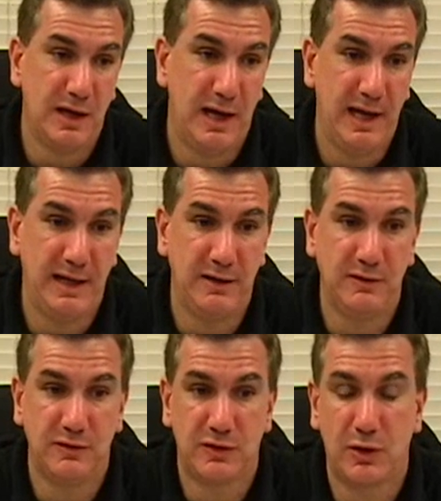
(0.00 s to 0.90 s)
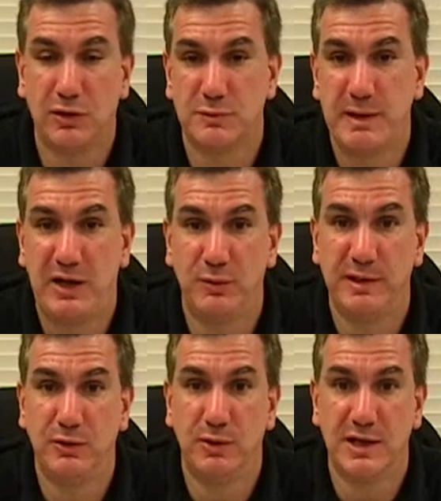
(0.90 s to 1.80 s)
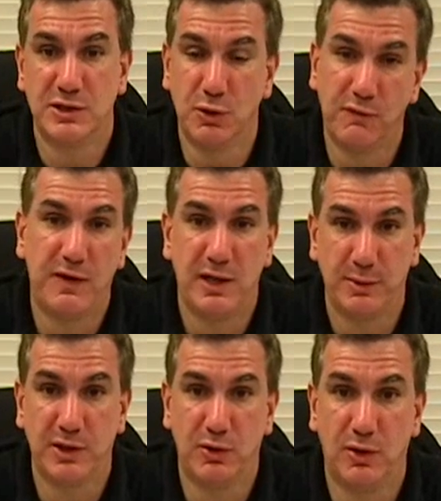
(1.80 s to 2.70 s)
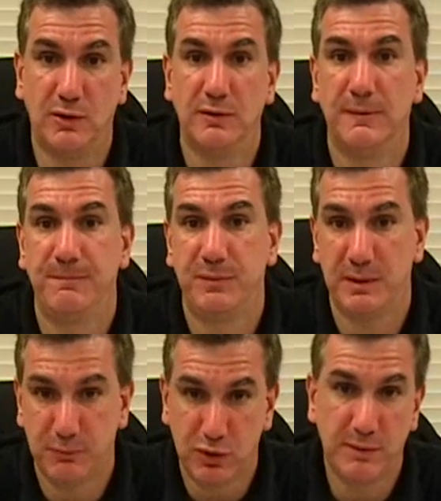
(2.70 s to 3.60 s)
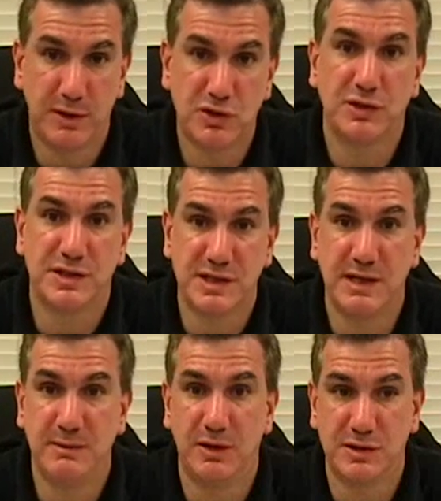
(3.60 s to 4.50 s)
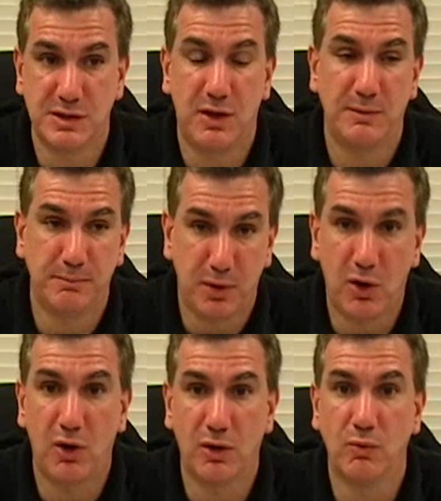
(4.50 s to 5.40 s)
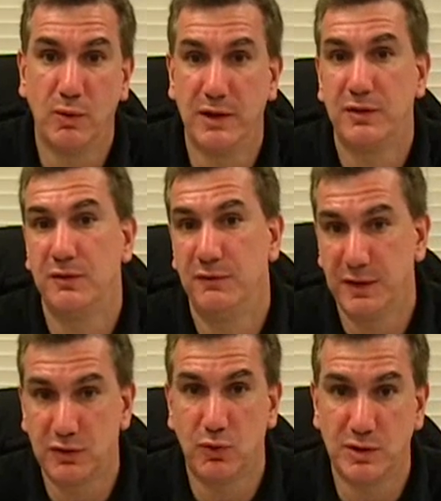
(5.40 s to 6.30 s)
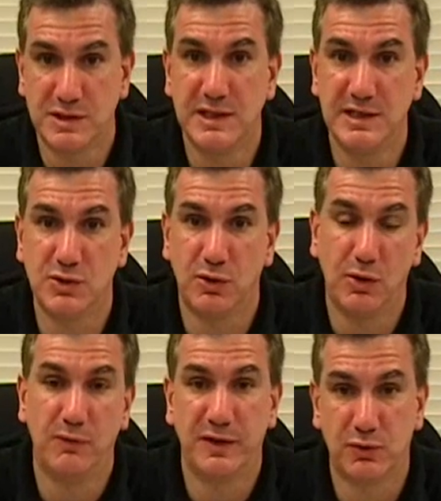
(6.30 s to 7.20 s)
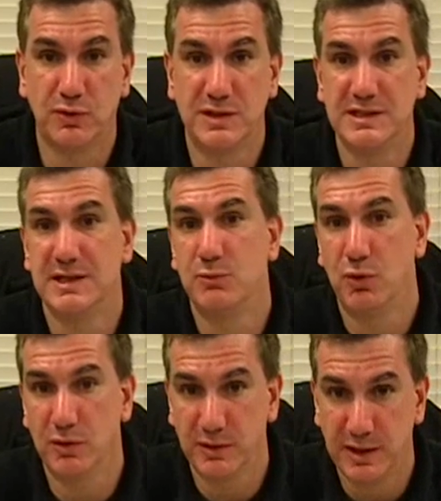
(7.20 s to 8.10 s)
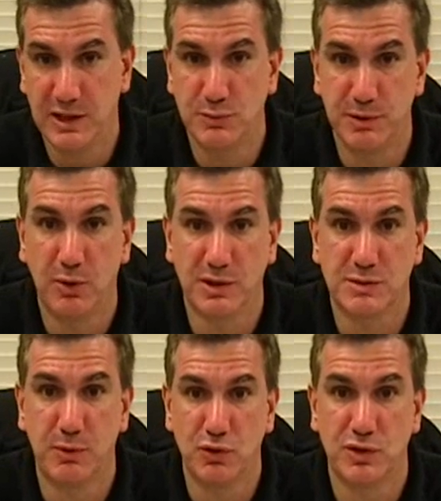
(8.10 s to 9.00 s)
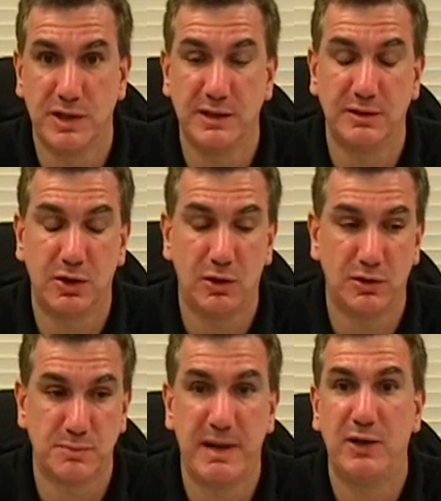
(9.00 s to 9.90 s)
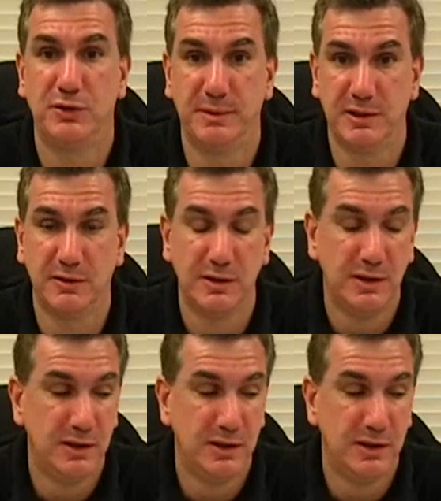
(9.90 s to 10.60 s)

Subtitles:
and Carlos Baldomir, who has no following at all, pretty much on the same on par with Victor Ortiz, although Victor Ortiz had more HBO exposure than Carlos Baldomir.